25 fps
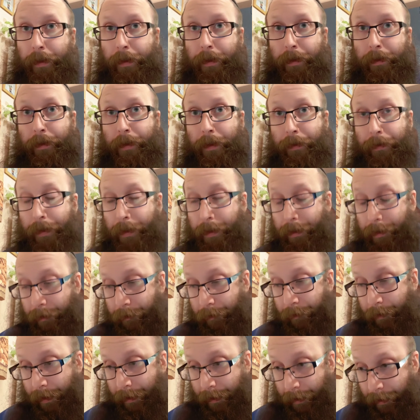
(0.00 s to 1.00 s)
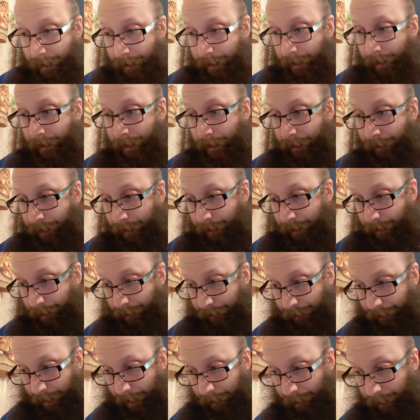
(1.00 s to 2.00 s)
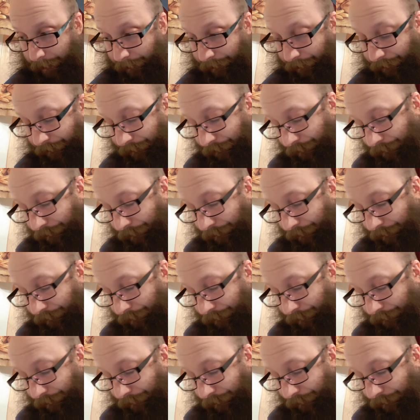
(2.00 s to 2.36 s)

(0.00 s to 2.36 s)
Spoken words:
So 7 years of plenty and then 7 years of famine.